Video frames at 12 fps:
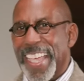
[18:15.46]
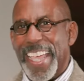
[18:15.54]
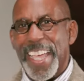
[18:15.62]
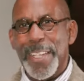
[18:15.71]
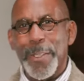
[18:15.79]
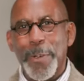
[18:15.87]

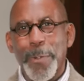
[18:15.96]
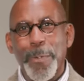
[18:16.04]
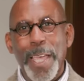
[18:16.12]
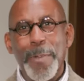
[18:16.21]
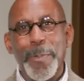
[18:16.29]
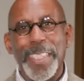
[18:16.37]
And
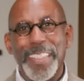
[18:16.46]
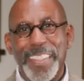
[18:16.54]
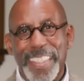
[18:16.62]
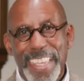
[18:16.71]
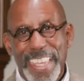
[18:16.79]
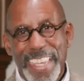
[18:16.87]
when we
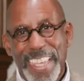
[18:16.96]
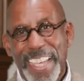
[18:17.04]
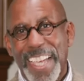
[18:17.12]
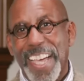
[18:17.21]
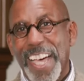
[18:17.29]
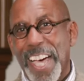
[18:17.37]
see
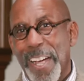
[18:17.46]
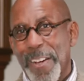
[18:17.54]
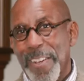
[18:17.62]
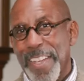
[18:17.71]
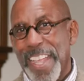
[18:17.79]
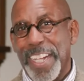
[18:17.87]

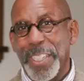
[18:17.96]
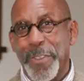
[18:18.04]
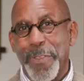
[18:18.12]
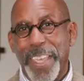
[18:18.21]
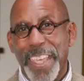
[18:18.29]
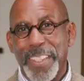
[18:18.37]
our next
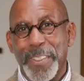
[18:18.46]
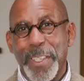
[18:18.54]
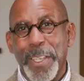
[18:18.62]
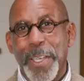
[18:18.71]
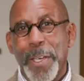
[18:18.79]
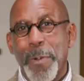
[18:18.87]
phase,
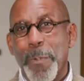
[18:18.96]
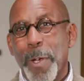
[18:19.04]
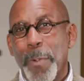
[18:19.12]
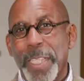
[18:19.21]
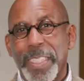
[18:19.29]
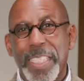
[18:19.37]

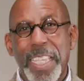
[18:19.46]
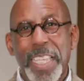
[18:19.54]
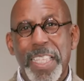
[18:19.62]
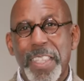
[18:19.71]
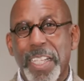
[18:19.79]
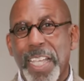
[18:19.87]
where we
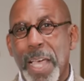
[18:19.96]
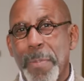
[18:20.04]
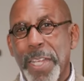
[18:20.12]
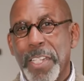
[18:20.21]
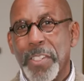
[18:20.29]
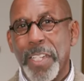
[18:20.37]
see the
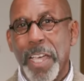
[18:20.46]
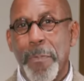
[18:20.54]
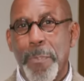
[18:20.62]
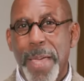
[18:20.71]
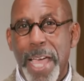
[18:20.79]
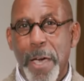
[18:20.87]
combination
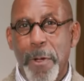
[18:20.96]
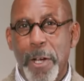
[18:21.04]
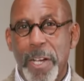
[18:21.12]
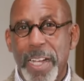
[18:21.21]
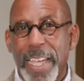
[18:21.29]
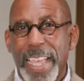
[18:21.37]
of
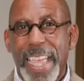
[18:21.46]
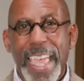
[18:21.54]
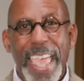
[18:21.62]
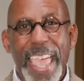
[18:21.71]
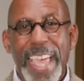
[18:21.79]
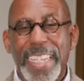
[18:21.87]
power
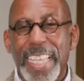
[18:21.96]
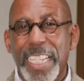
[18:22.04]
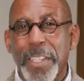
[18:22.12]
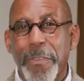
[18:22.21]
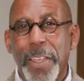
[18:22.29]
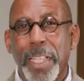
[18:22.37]
and
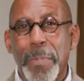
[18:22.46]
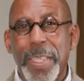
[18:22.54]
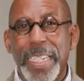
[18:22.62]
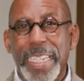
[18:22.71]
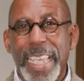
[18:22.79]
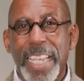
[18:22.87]
a
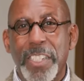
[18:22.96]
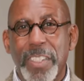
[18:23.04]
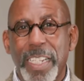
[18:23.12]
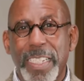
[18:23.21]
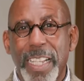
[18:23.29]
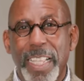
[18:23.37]
development in
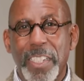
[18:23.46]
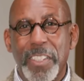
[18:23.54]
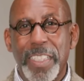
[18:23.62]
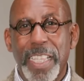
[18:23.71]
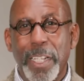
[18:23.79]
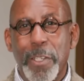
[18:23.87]
engine
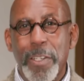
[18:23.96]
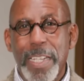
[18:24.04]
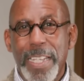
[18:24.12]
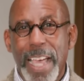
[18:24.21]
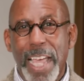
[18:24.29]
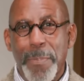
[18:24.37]
technology that could
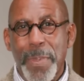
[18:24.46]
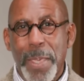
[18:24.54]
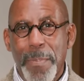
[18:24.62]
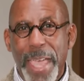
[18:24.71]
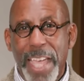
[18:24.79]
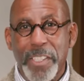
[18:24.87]
not be
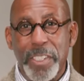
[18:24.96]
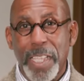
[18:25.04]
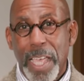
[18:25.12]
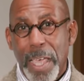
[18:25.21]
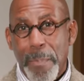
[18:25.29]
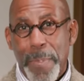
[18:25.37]
imagined
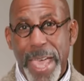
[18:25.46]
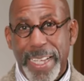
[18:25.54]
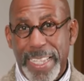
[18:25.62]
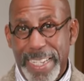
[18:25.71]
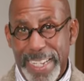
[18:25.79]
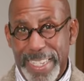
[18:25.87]

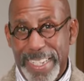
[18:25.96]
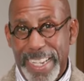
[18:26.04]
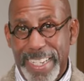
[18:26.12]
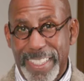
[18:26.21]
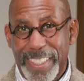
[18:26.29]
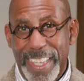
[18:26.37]
back in
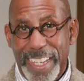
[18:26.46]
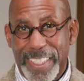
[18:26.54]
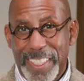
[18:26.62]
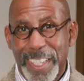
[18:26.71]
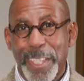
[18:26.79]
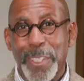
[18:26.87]

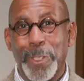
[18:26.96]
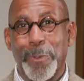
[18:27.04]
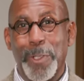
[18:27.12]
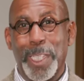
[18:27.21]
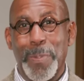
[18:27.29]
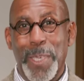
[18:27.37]
1886,
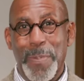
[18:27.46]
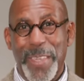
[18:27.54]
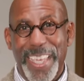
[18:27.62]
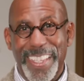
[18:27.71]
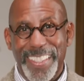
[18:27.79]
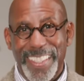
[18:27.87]
you'll really be
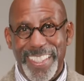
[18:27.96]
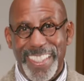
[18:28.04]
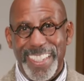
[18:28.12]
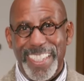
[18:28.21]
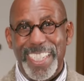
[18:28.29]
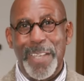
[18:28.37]
amazed.
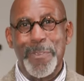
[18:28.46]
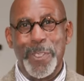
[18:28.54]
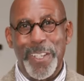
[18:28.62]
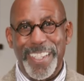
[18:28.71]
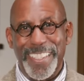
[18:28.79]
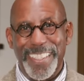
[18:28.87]
Come join